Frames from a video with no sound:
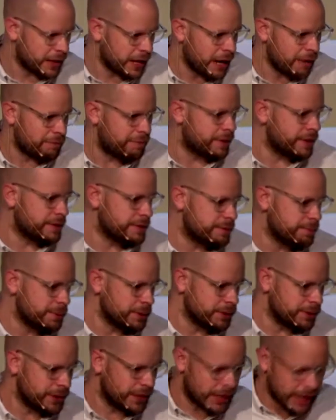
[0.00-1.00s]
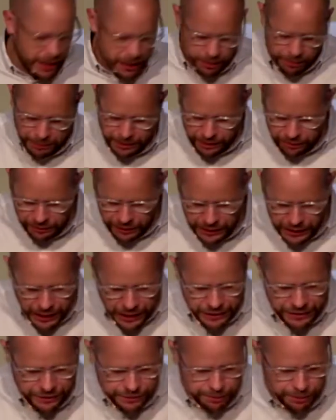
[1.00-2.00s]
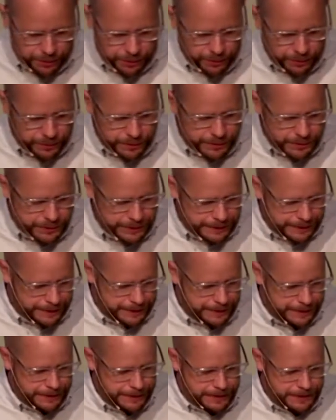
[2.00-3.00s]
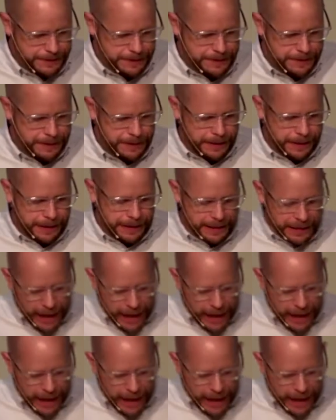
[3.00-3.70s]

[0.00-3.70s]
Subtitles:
confidence-building element of the gospel. And it